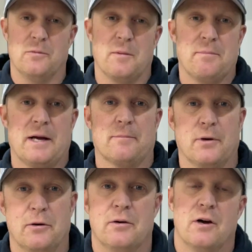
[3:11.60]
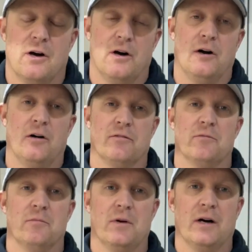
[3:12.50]
the backbone of
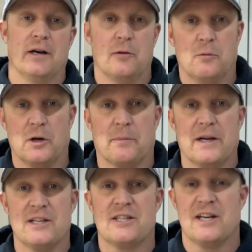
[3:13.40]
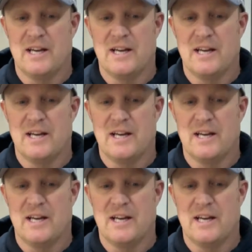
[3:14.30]
my workbench.